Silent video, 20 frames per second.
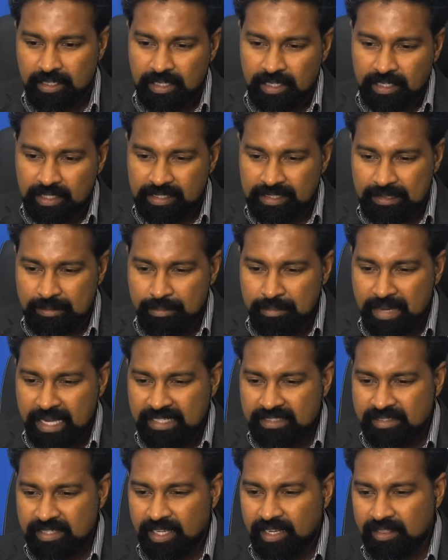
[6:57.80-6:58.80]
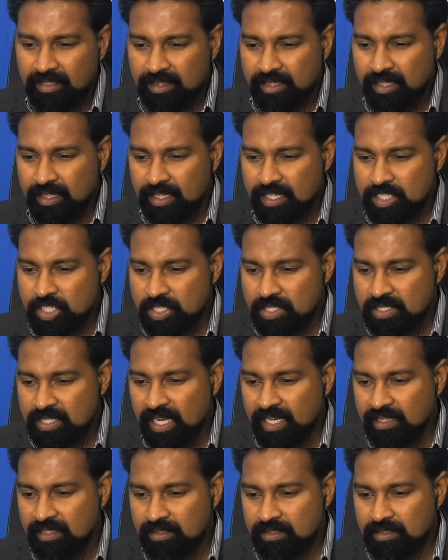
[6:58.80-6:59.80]
combats health conditions
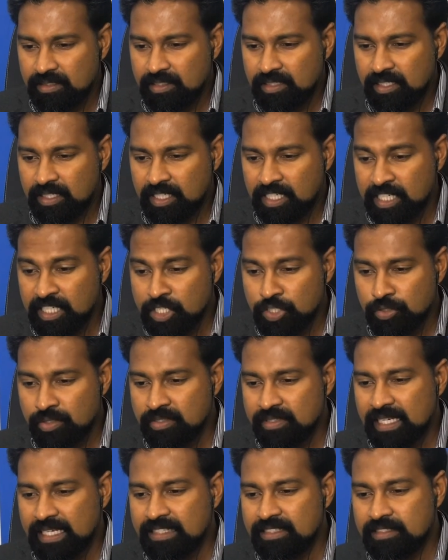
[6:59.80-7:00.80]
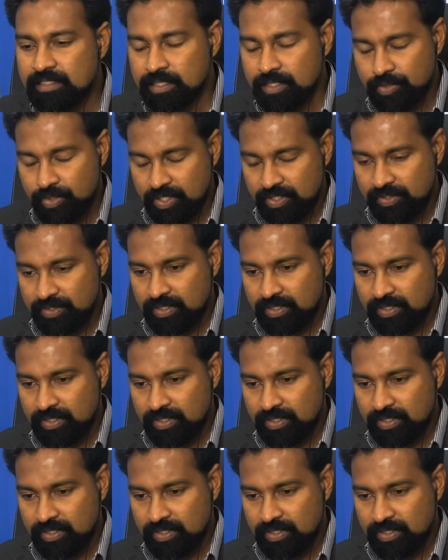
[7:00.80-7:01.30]
and diseases.